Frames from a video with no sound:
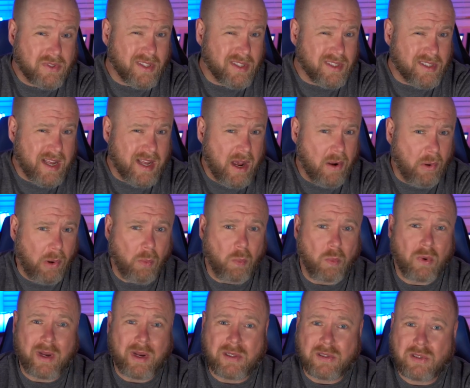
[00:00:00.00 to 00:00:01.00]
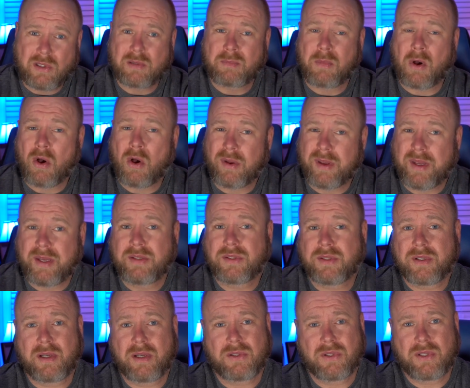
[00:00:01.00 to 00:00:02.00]
that doubted what a small East
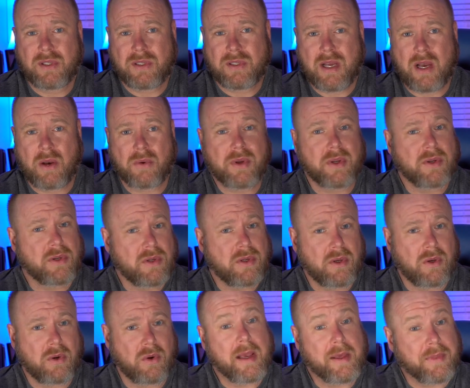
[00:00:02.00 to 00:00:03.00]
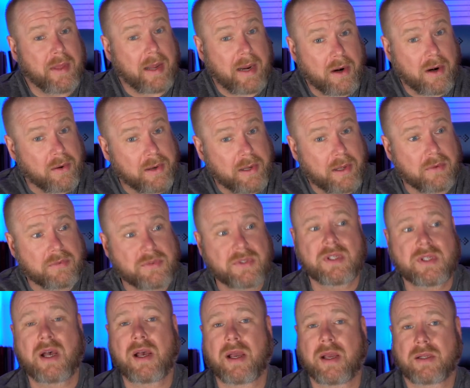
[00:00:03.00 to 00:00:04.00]
Tennessee town could do in the area of
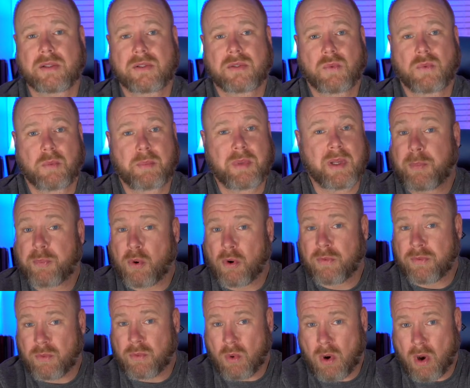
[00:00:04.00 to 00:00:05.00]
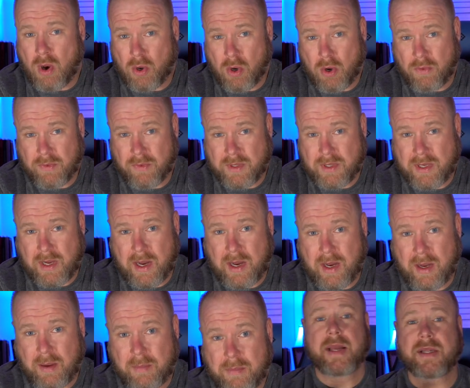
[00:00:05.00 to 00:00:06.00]
science would be proven wrong over
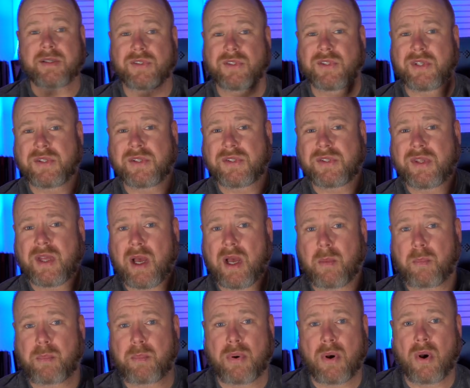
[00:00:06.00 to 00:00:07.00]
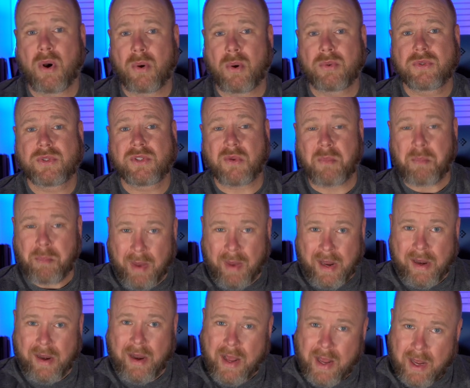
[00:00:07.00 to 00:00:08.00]
time. And since that post
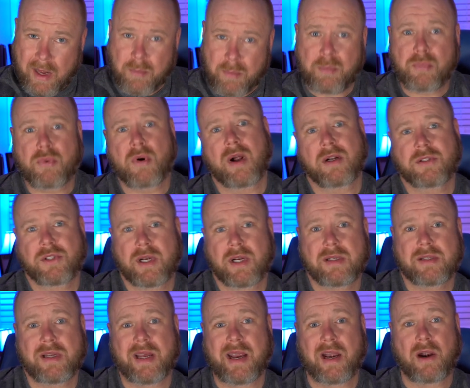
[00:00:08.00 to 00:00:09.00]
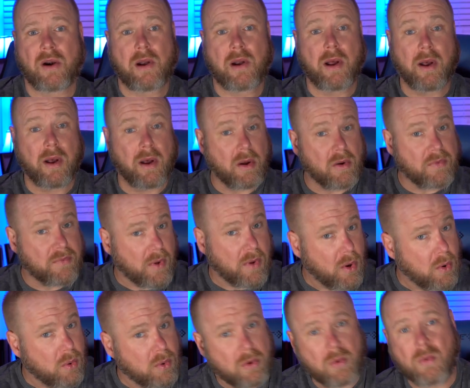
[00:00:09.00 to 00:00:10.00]
Manhattan Project era of
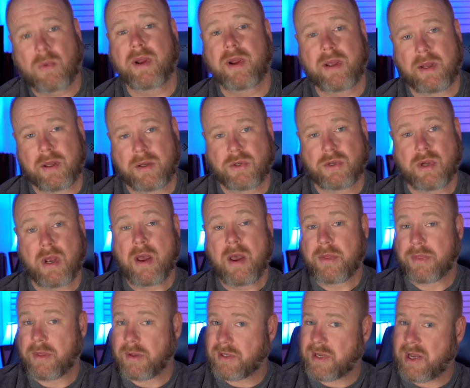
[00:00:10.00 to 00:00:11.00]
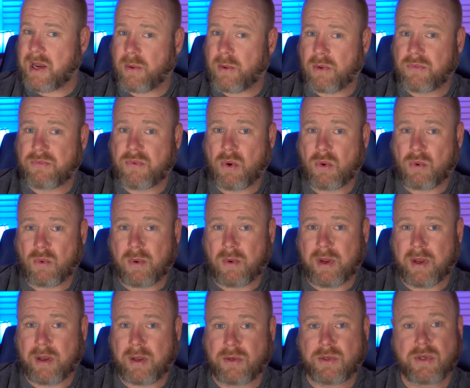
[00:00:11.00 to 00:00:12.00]
Oak Ridge, the town of Oak
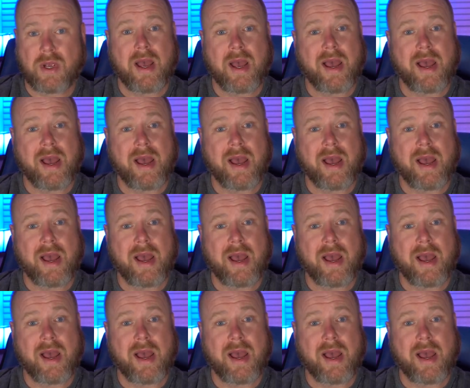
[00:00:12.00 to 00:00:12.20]
Ridge